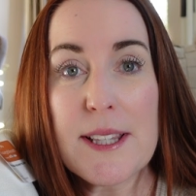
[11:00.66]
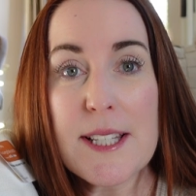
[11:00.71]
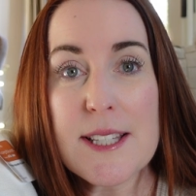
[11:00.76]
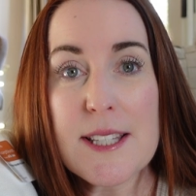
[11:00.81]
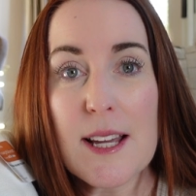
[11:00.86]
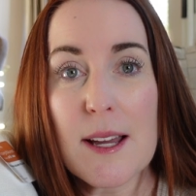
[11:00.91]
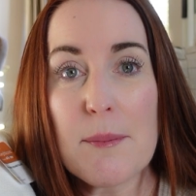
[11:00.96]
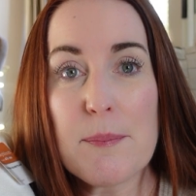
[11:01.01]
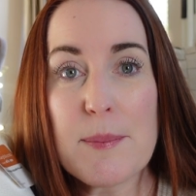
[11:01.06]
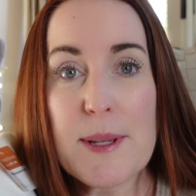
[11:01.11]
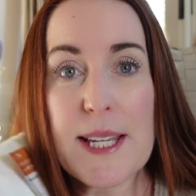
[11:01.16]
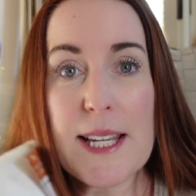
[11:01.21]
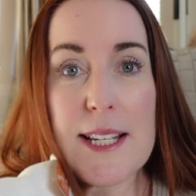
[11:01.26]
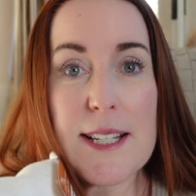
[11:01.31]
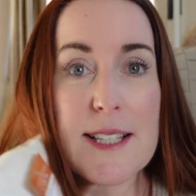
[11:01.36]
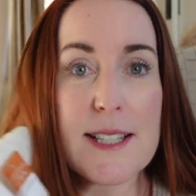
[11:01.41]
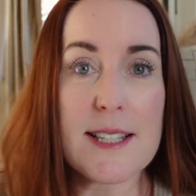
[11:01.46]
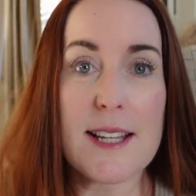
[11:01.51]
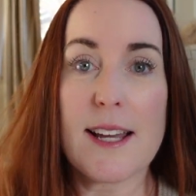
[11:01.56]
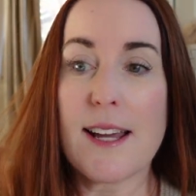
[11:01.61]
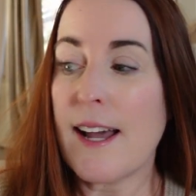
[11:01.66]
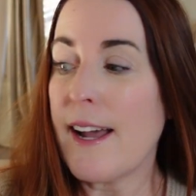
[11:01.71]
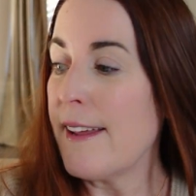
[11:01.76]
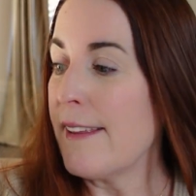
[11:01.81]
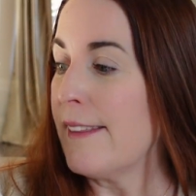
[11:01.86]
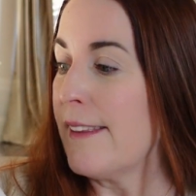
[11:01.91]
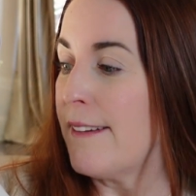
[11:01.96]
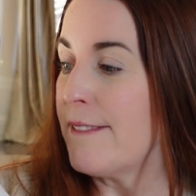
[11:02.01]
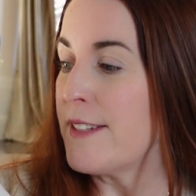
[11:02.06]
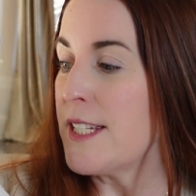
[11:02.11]
this up because I
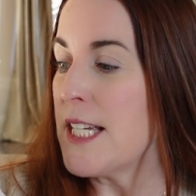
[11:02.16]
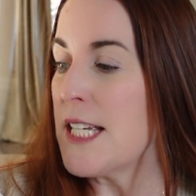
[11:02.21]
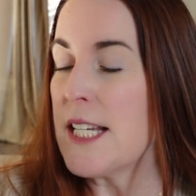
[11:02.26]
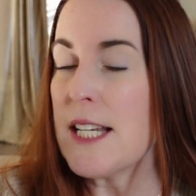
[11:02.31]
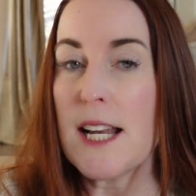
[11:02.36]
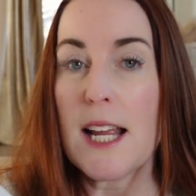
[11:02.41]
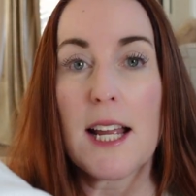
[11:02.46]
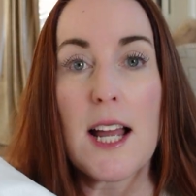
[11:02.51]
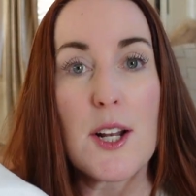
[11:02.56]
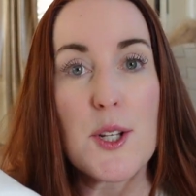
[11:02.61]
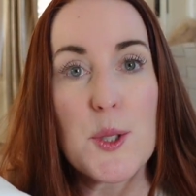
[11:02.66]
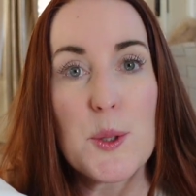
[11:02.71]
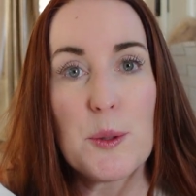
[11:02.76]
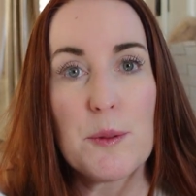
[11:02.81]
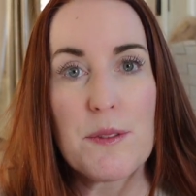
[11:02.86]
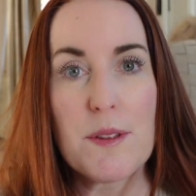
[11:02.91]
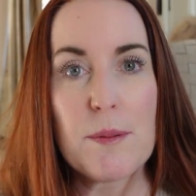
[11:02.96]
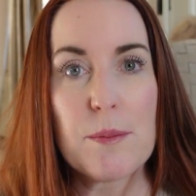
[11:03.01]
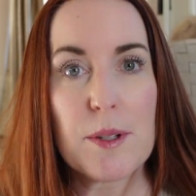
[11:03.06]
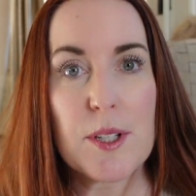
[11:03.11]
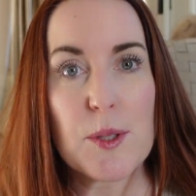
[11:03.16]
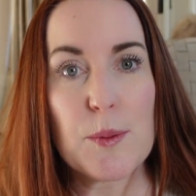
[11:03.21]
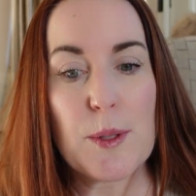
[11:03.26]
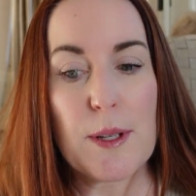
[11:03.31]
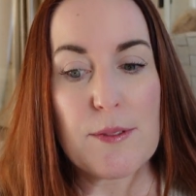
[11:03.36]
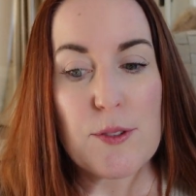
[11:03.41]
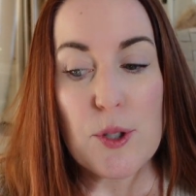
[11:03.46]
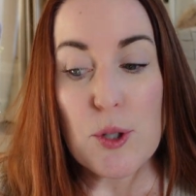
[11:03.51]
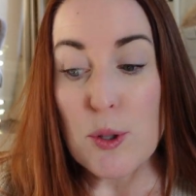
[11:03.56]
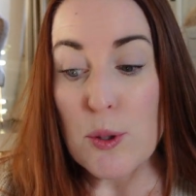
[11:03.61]
loved it and I got 2 of them because we
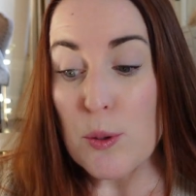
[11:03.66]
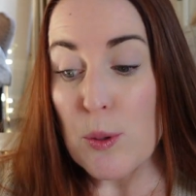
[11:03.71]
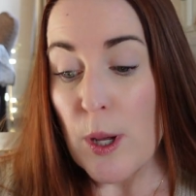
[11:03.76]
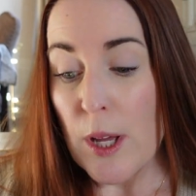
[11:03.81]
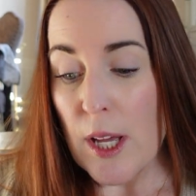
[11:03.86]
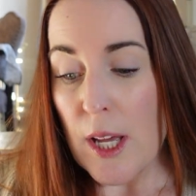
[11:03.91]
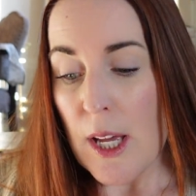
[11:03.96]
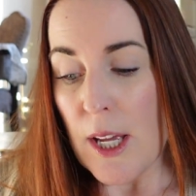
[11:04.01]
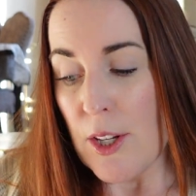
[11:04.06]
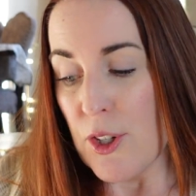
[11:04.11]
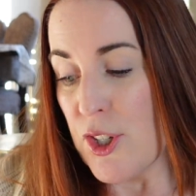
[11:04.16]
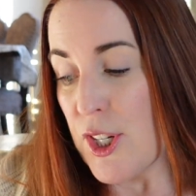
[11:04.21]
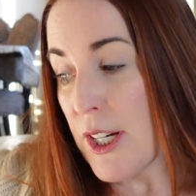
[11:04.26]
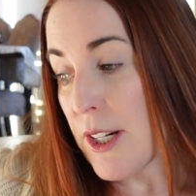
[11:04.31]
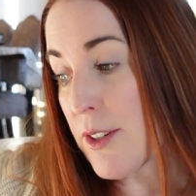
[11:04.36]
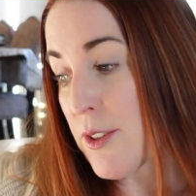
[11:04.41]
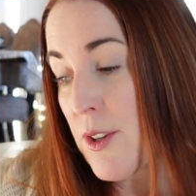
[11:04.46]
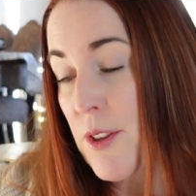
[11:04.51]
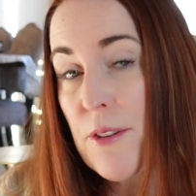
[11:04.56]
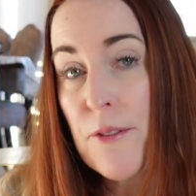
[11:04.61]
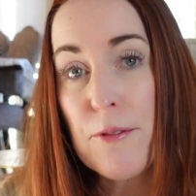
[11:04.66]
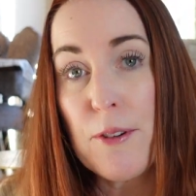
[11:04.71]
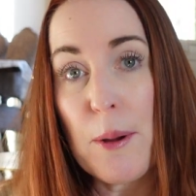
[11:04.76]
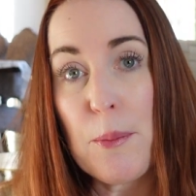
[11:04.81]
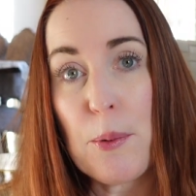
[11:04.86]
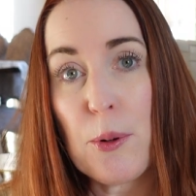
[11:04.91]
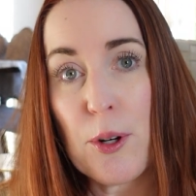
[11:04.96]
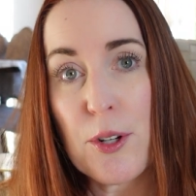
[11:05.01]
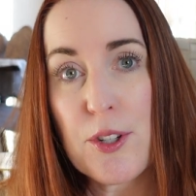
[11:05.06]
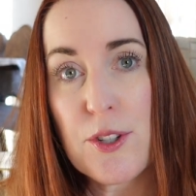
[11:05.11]
have 2 chairs on the front
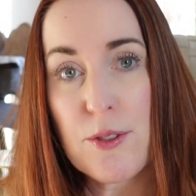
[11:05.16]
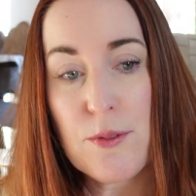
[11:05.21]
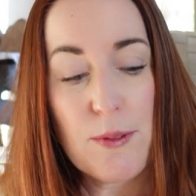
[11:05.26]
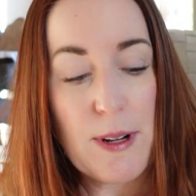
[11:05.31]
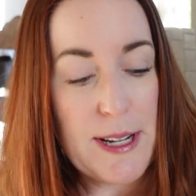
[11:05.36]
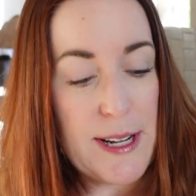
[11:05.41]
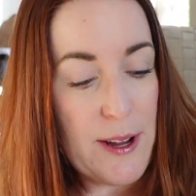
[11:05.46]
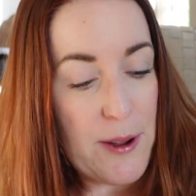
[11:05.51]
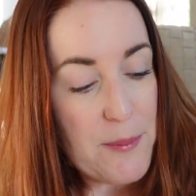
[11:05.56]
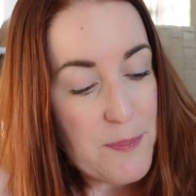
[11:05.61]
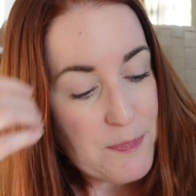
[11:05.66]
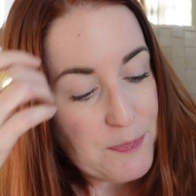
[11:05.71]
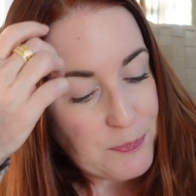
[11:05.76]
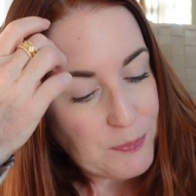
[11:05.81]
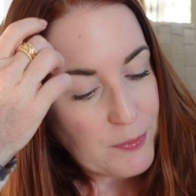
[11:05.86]
porch right now.